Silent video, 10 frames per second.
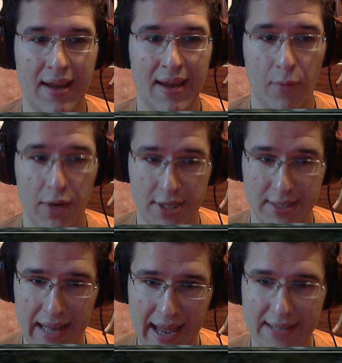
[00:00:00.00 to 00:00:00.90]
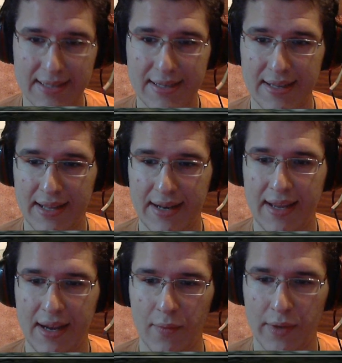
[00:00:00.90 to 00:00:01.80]
which is less than
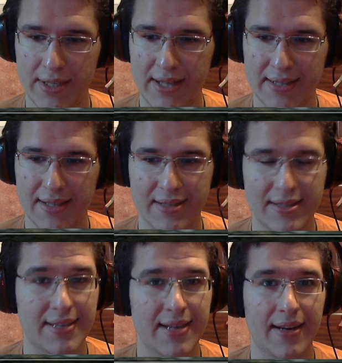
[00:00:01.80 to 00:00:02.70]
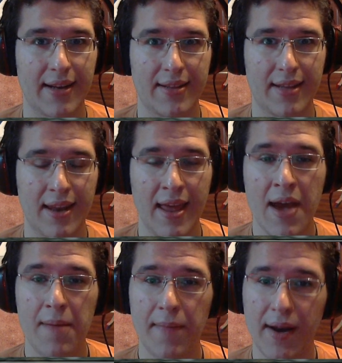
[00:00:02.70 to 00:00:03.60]
here, which is less than 618.
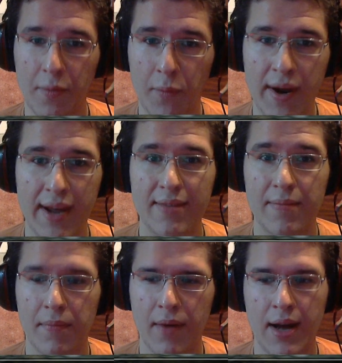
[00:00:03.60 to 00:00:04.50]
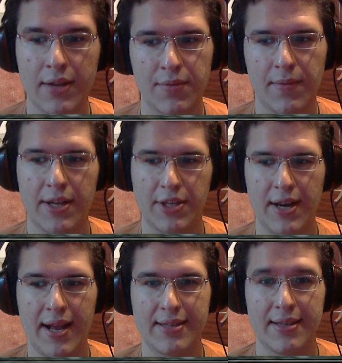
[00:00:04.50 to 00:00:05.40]
But it weighs much, much
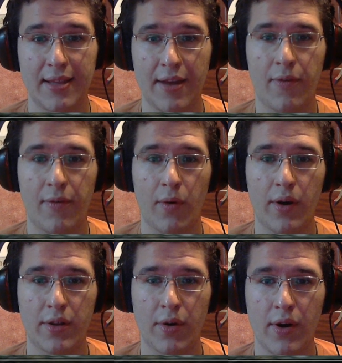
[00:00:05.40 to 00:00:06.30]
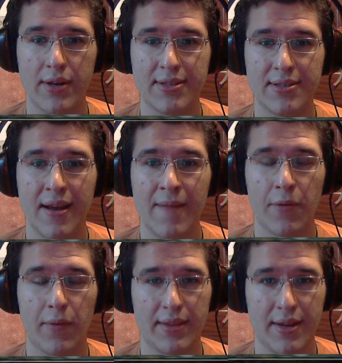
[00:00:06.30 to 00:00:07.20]
less. Therefore, it costs
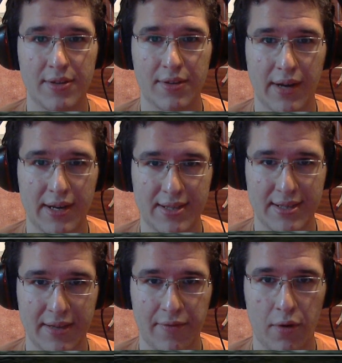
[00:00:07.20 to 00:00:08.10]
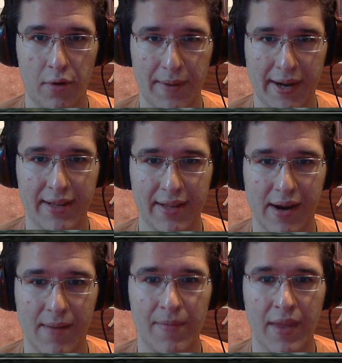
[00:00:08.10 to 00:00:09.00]
1,264 per
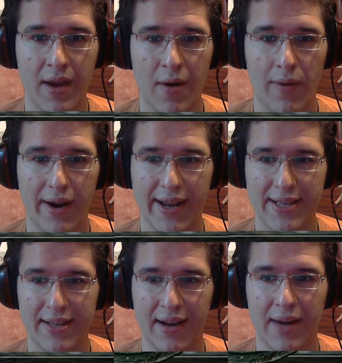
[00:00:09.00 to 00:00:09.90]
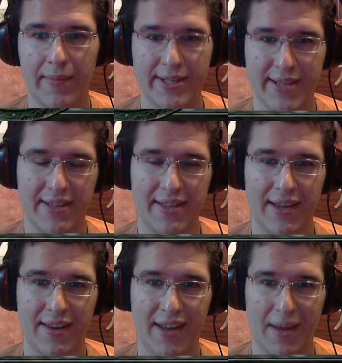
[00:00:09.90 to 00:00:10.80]
kilogram, whereas the armor is
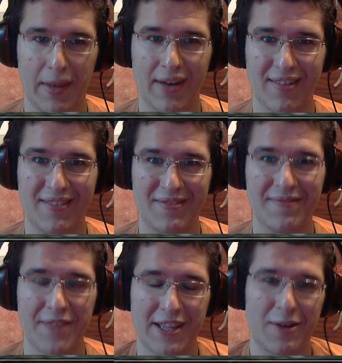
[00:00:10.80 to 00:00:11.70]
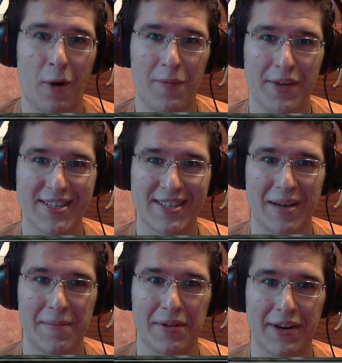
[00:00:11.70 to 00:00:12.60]
18. I mean, that's obvious
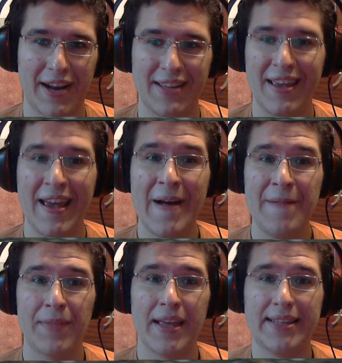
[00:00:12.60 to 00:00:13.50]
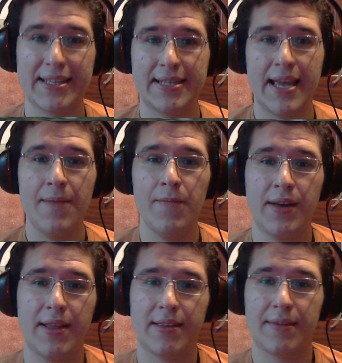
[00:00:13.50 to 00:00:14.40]
example, right? The same
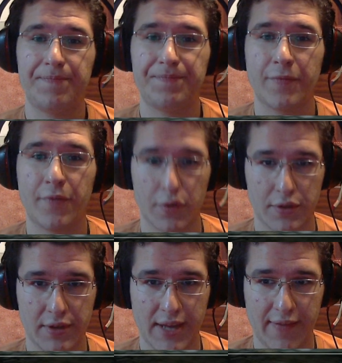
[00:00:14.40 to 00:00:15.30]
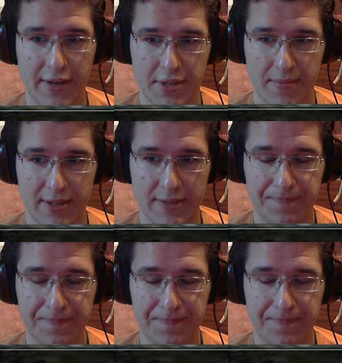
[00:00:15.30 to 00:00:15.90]
with fruits and vegetables.